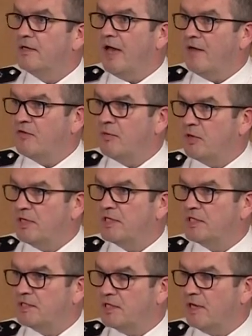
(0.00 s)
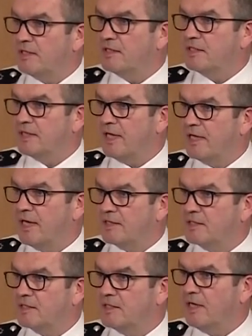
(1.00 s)
Everybody is entitled to take
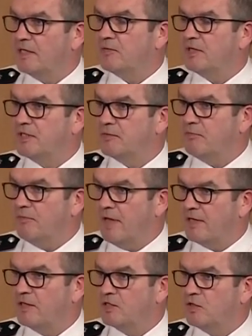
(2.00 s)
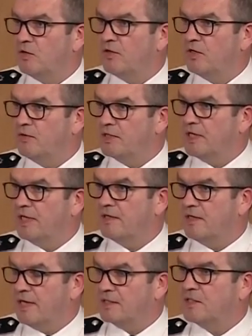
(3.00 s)
exercise, but it's making sure that you are taking
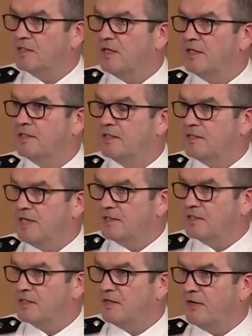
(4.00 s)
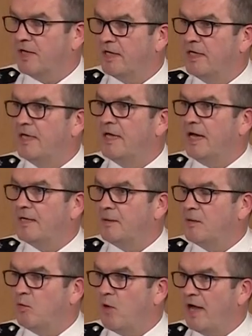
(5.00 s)
the exercise that's necessary and
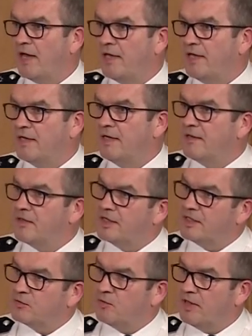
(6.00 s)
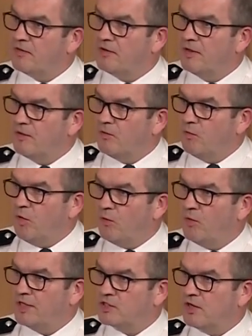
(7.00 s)
in the way that is with
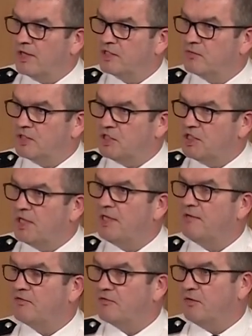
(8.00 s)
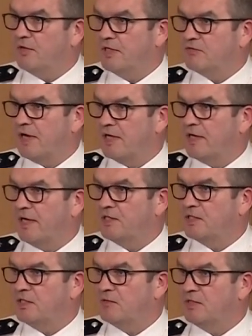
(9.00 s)
what we're trying to achieve through these
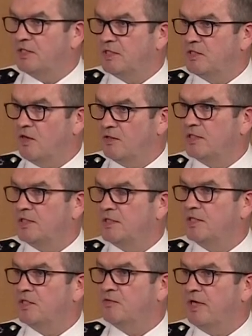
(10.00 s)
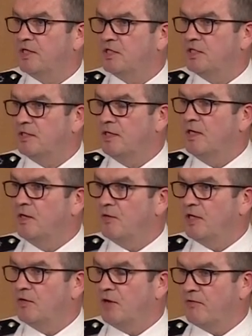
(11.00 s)
regulations, which is not in a situation
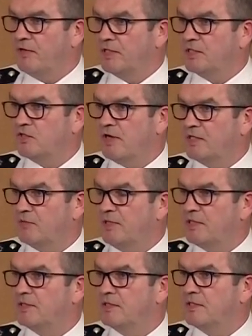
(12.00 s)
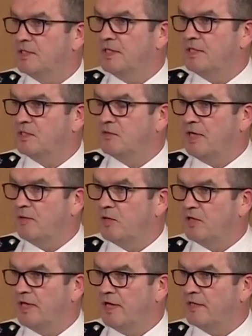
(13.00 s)
where you are risk transmitting the disease to
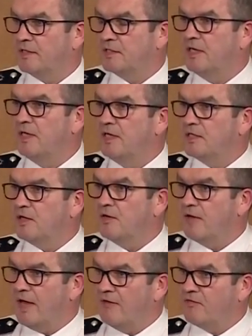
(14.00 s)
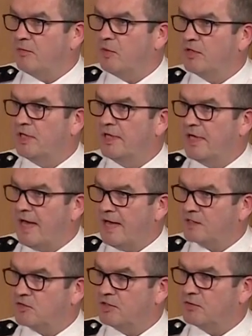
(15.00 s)
anybody else. So everybody
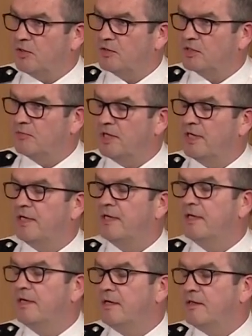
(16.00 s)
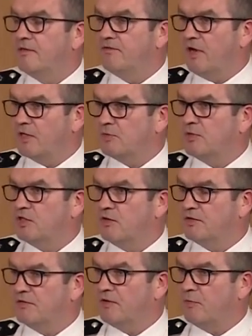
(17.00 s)
acts responsibly. The vast
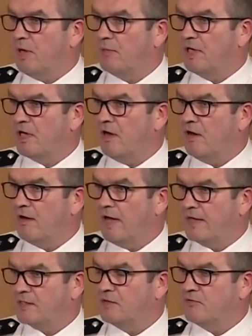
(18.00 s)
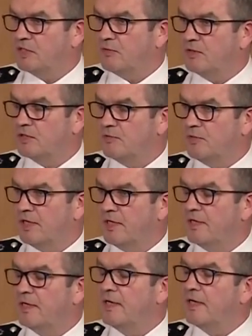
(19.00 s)
majority of the public are acting
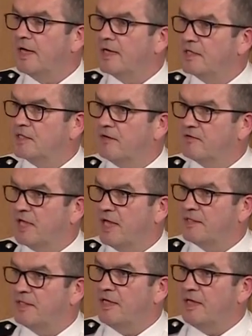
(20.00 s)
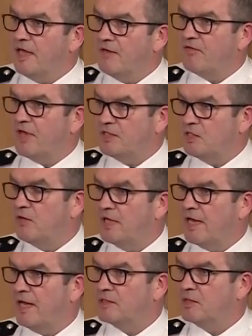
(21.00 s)
responsibly. And as I've said, if they do
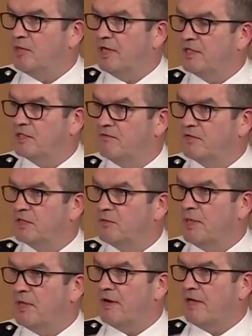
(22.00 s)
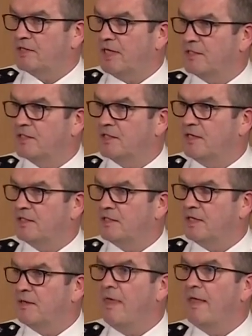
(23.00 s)
encounter police officers when they're out
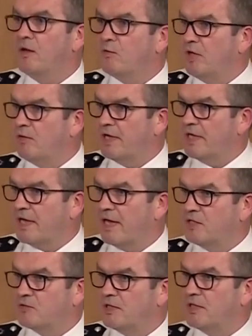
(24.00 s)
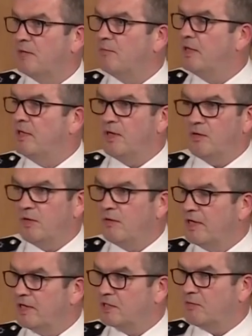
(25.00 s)
exercising, we will engage with them. We
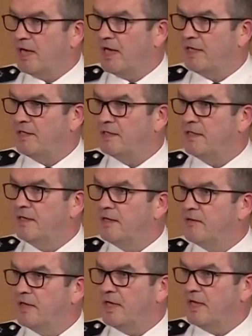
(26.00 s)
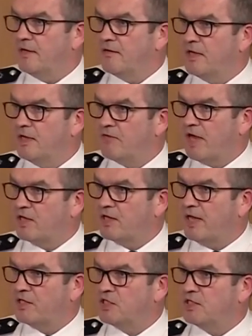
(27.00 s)
will explain the
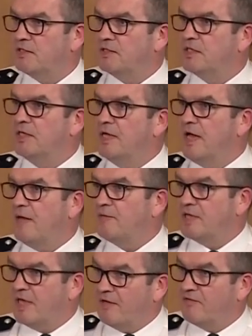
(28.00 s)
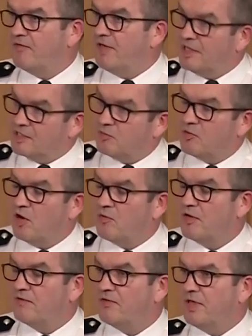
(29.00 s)
regulations. And if it's
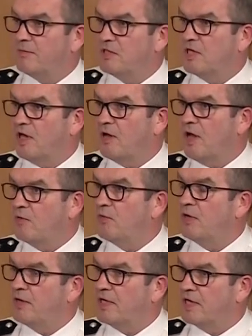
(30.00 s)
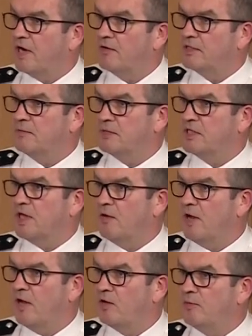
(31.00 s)
appropriate for them to go home, we will encourage them to go
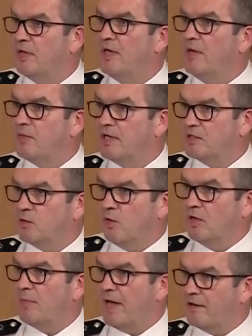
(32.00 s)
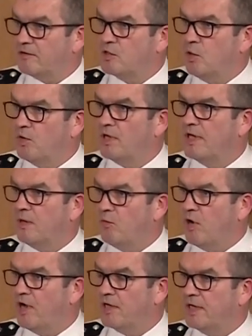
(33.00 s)
home. But it's all about talking and
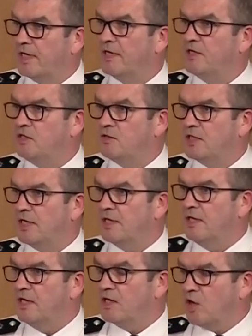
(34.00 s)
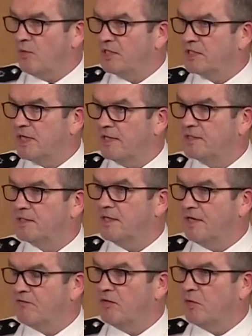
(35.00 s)
working and using common sense
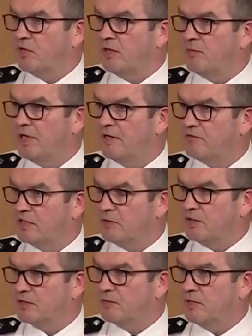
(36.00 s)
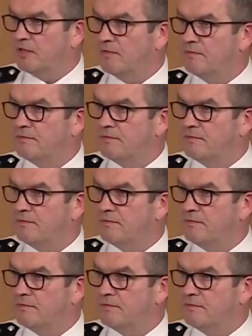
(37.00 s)
and everybody being responsible.